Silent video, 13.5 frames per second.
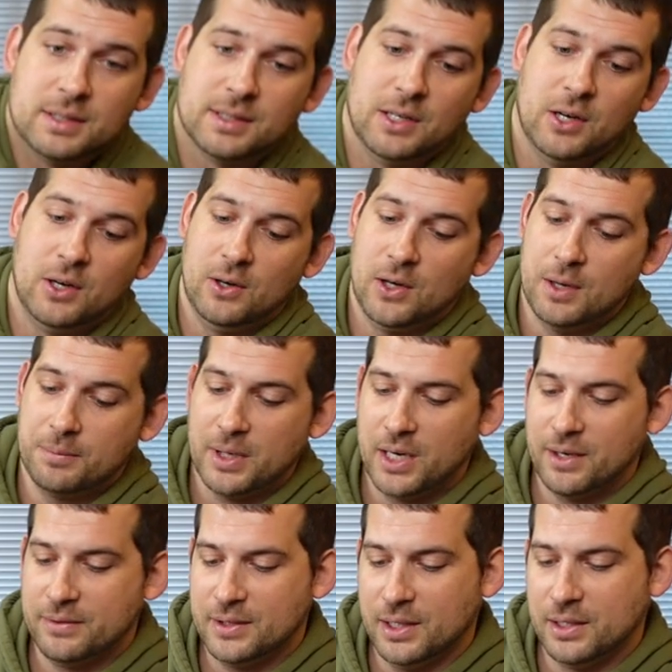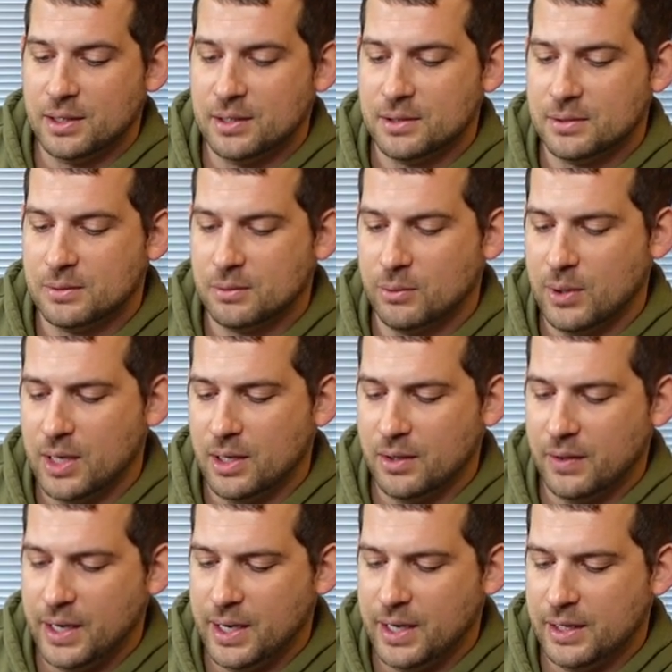So I'm going to have to weld
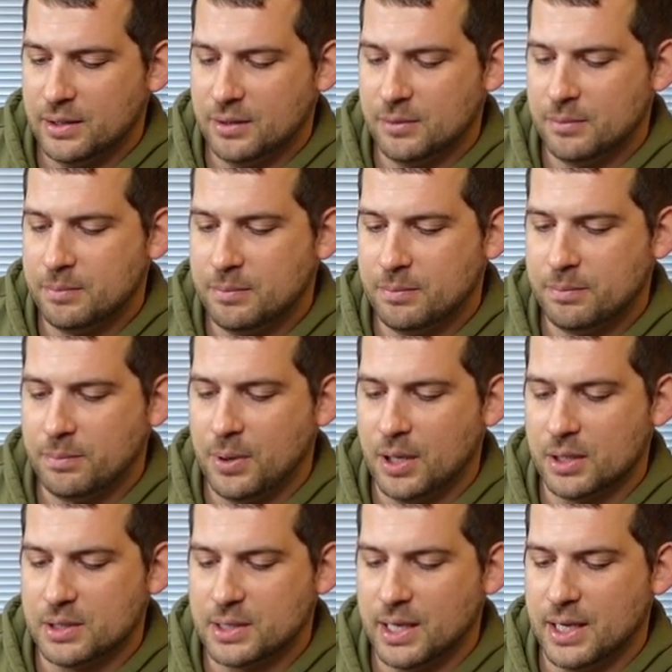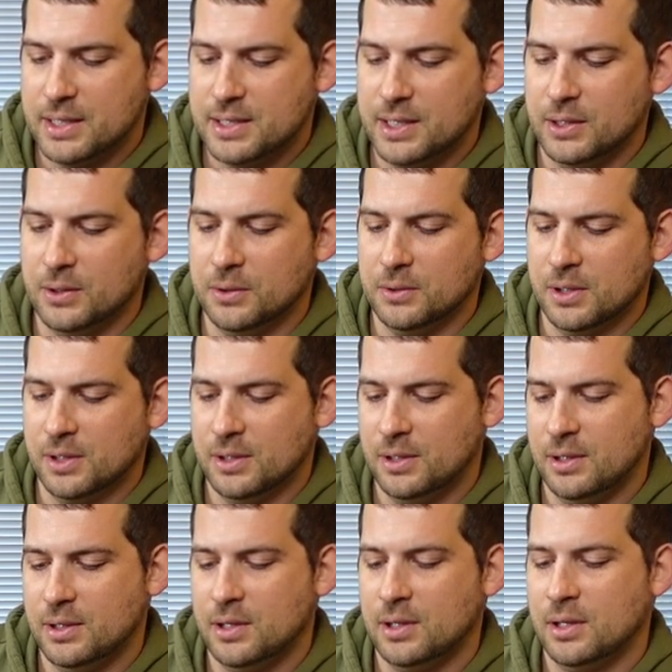that and polish that too.
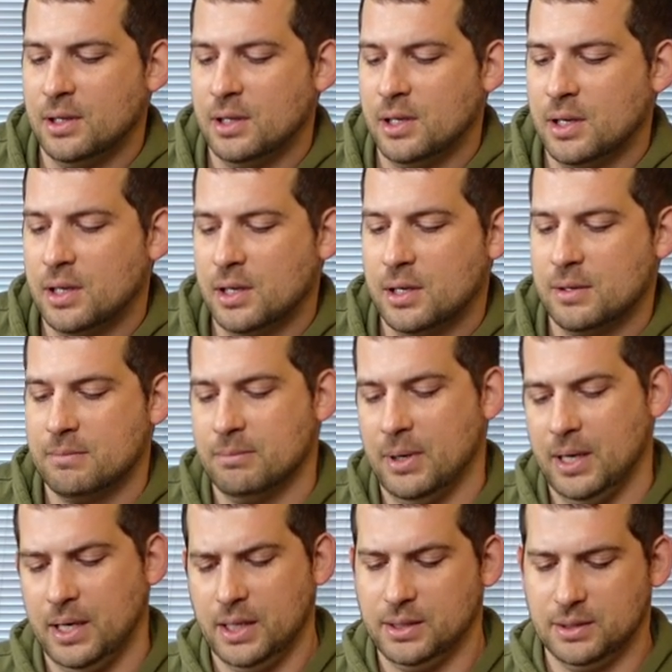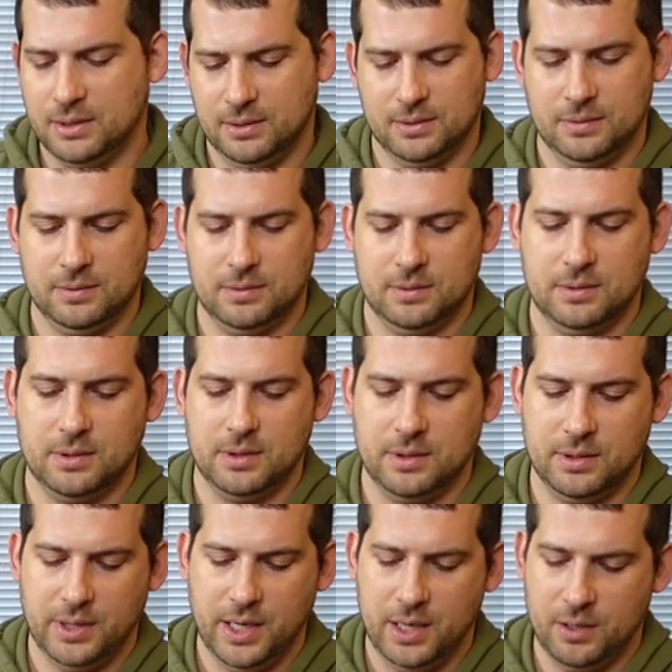But
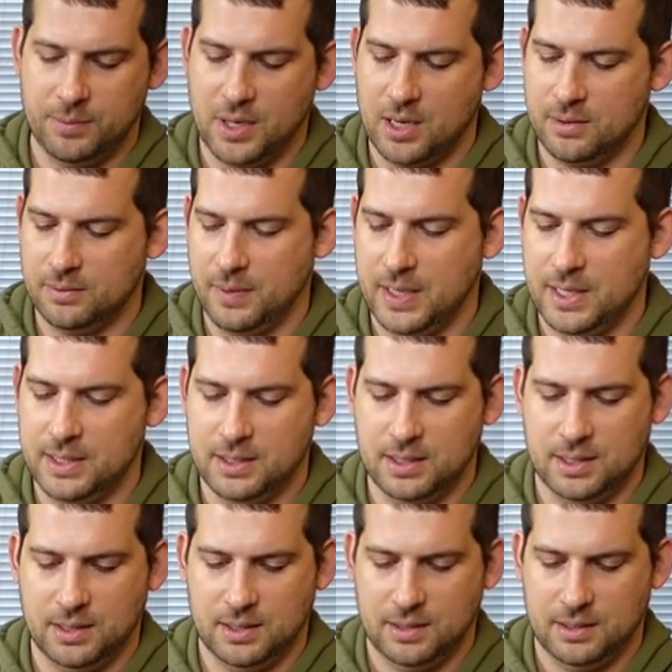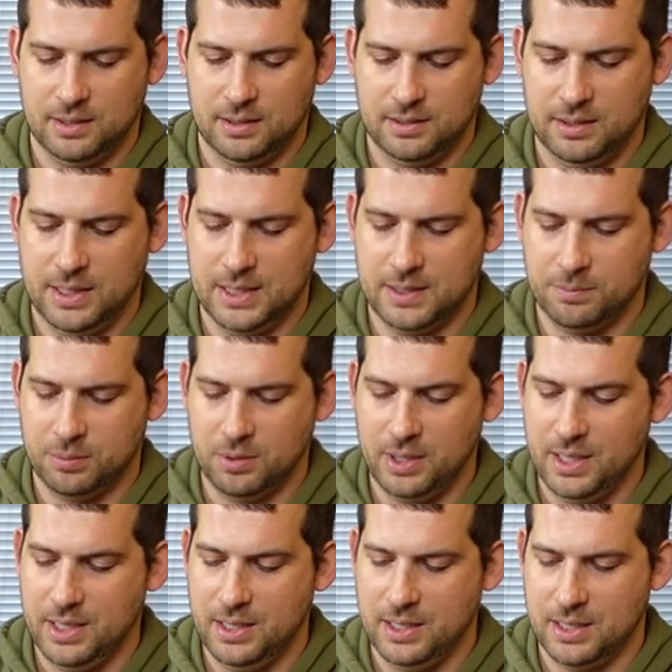the other problem is it's
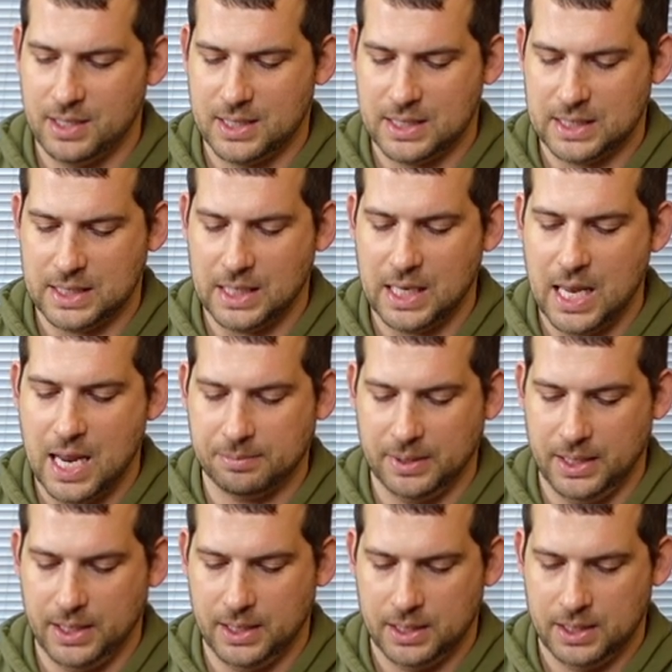pretty sloppy.